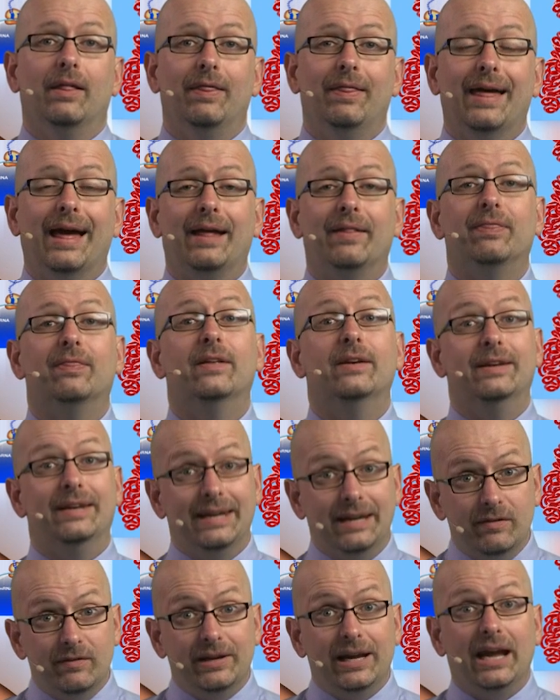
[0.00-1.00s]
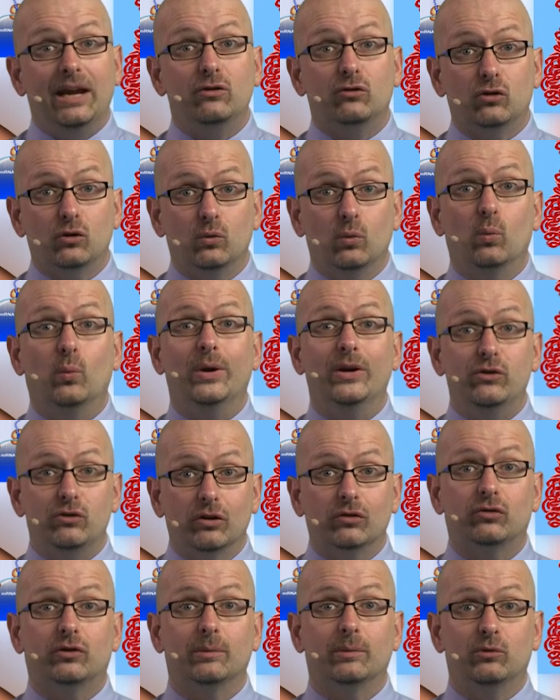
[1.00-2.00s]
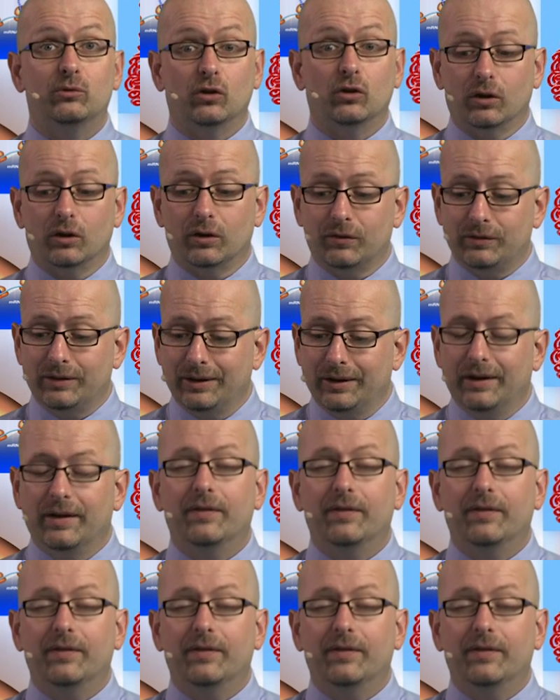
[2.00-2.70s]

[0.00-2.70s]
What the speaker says: that the deviation we just observed,